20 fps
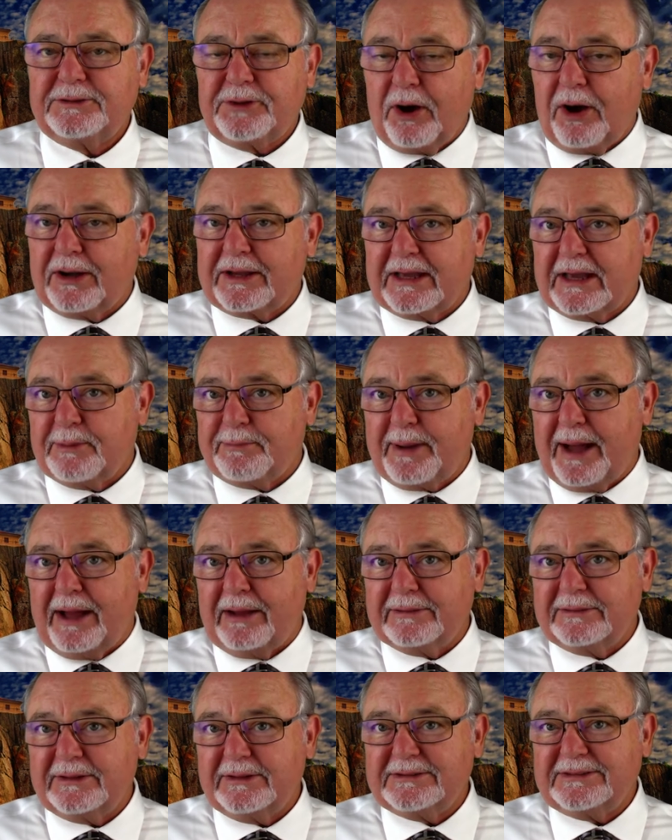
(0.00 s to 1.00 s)
talking
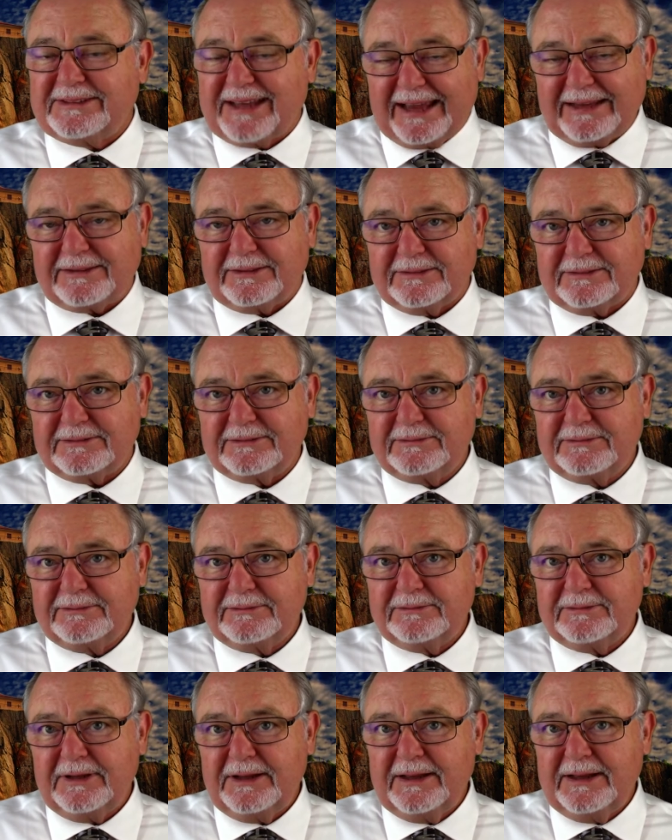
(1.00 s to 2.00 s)
about Satan
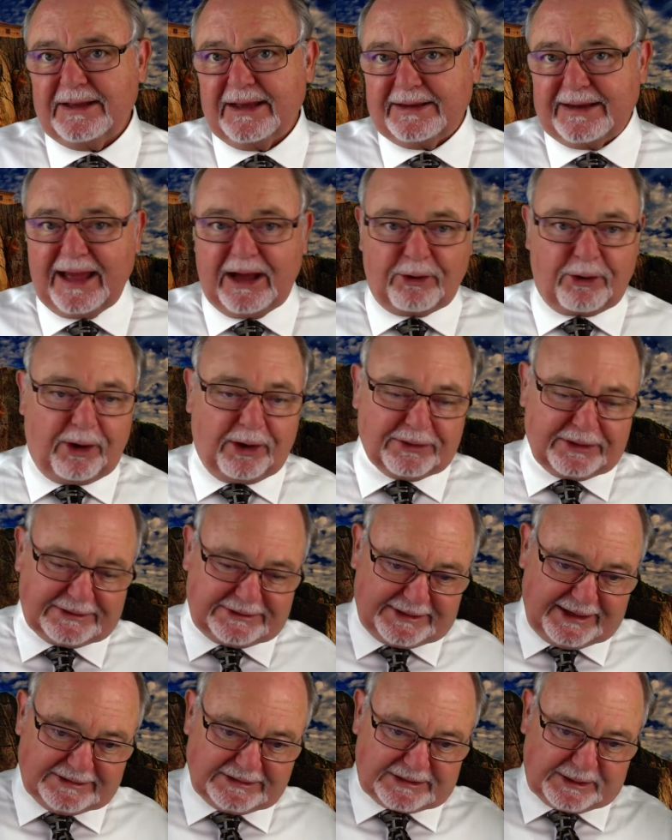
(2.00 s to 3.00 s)
and how all the
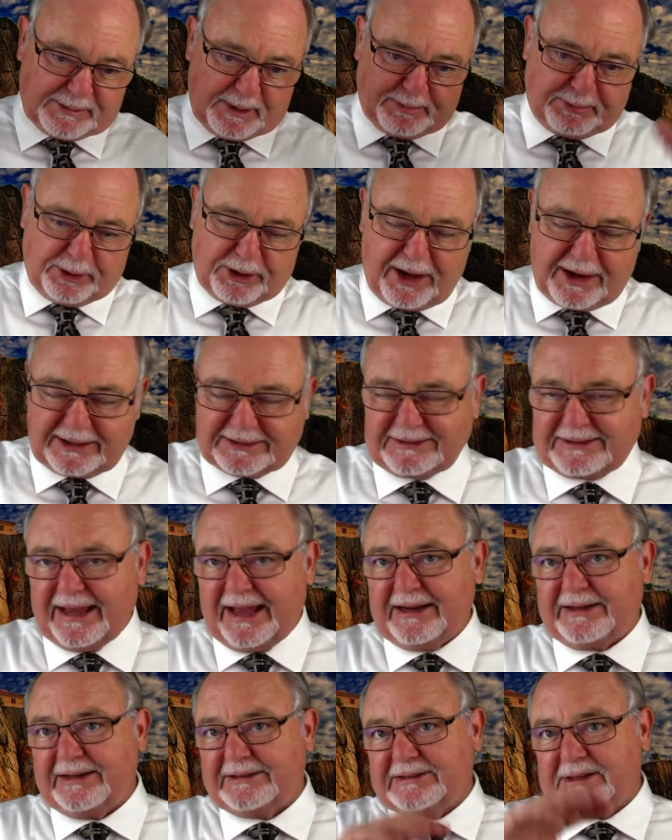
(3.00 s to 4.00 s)
sins are going to be put on his
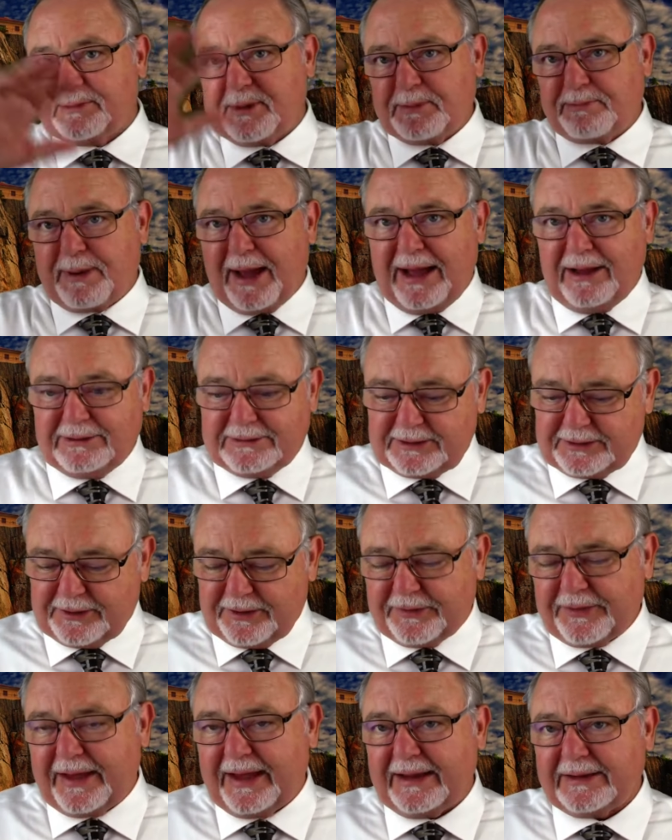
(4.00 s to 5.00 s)
head and he's going to be bound and
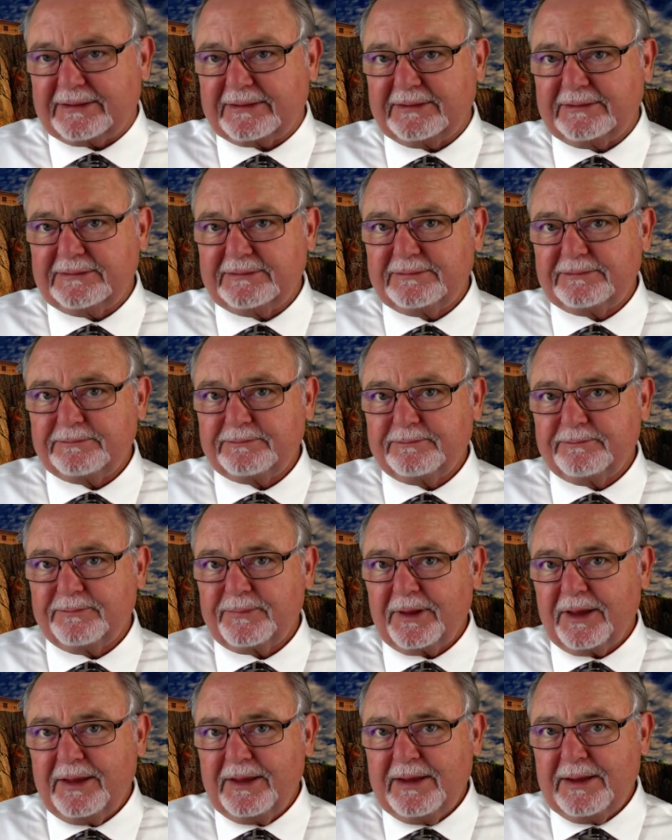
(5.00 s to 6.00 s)
all that.
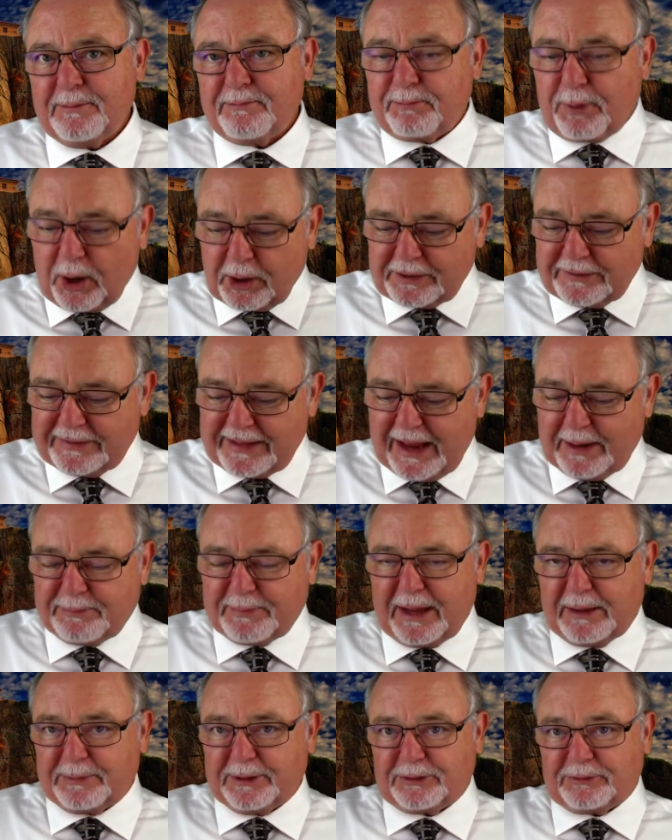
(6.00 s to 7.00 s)
Part of that
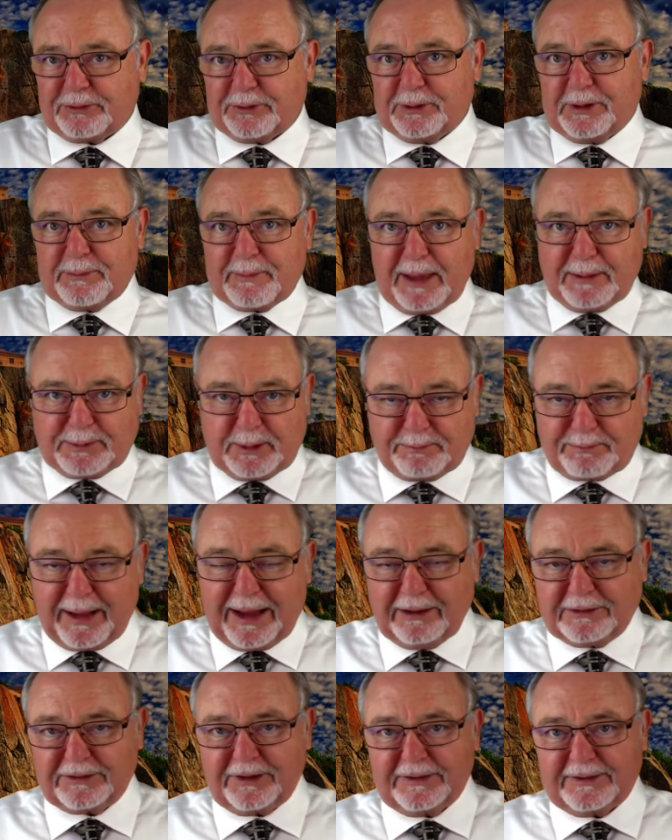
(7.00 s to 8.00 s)
may be true. He may be
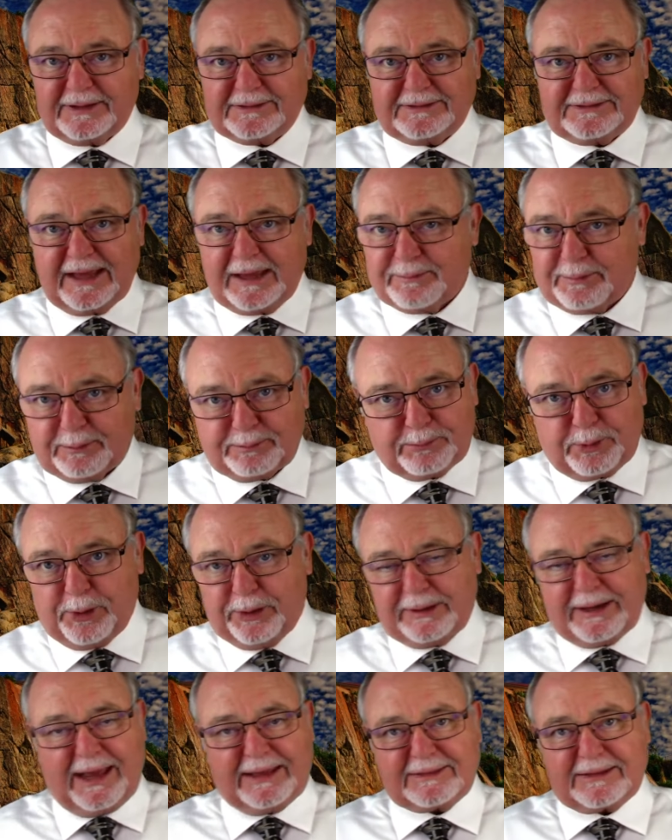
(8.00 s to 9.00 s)
bound on this day, but boy,
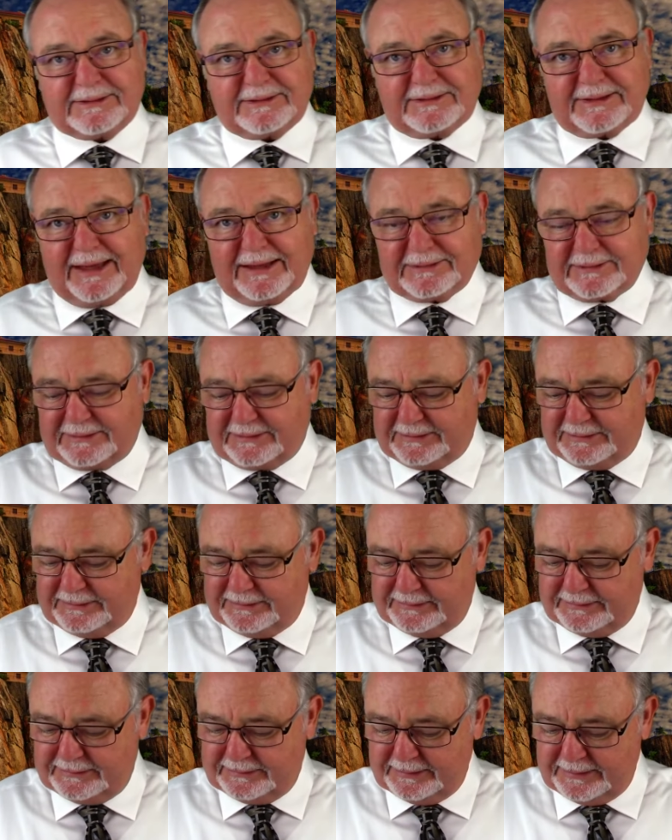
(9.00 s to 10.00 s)
not the sins.
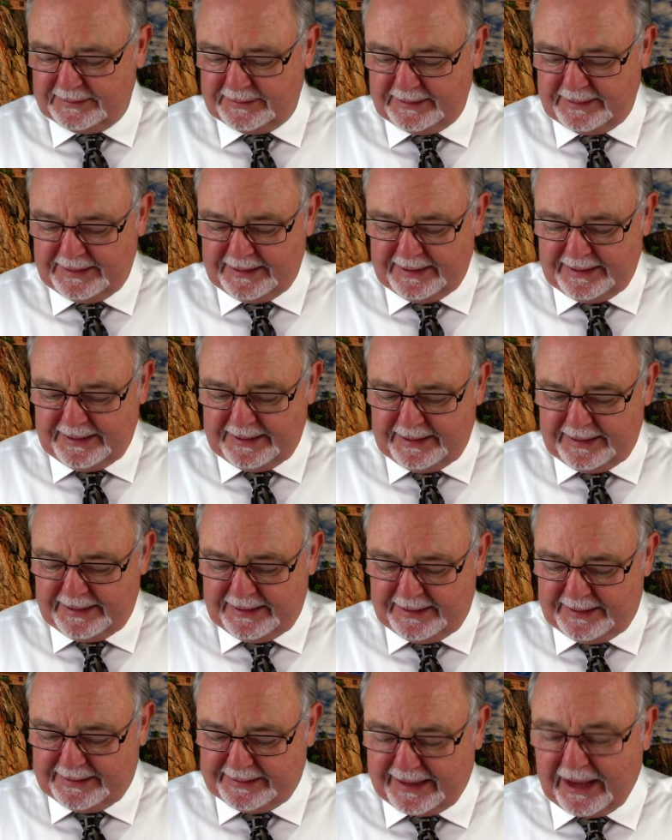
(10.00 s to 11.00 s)

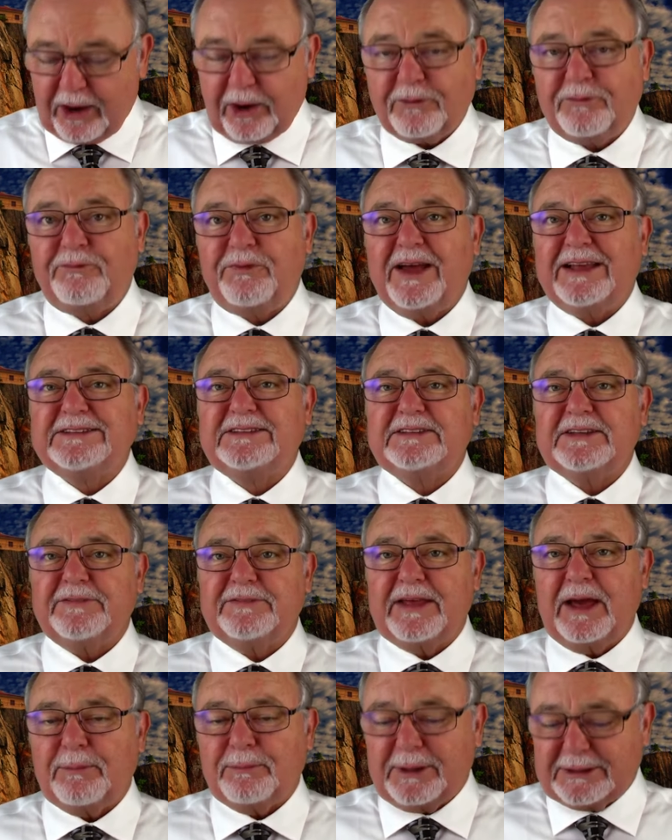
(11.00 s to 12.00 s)
How
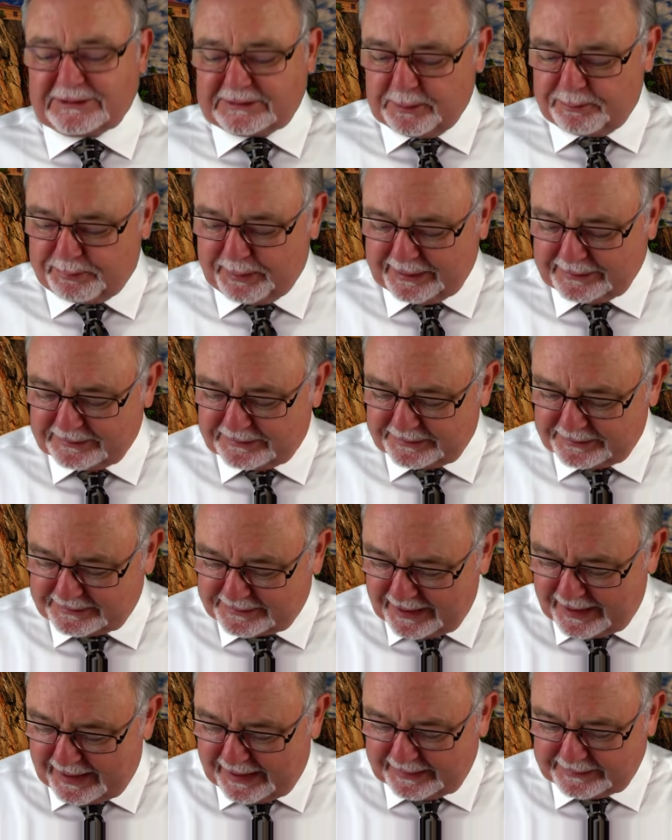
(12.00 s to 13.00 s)
offensive that must have been to
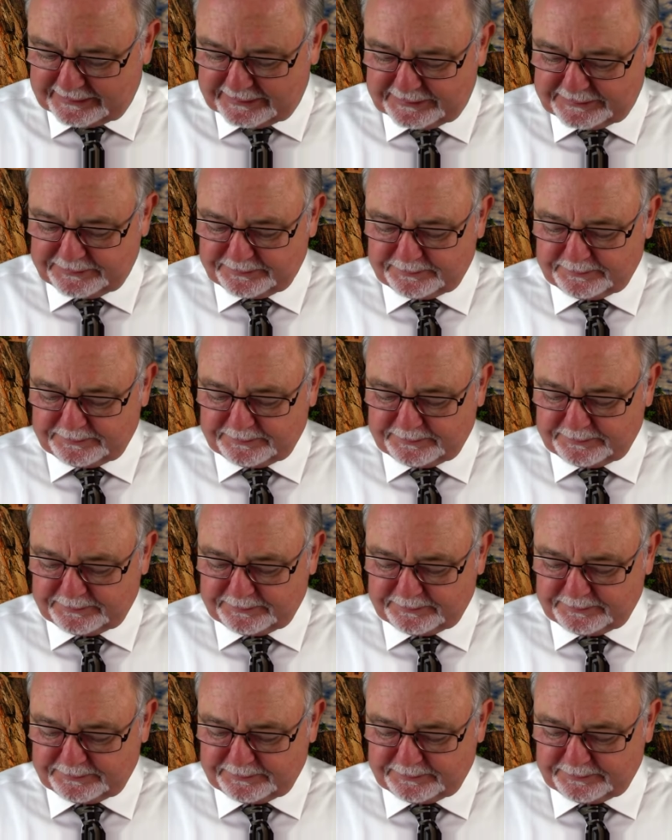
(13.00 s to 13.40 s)
God.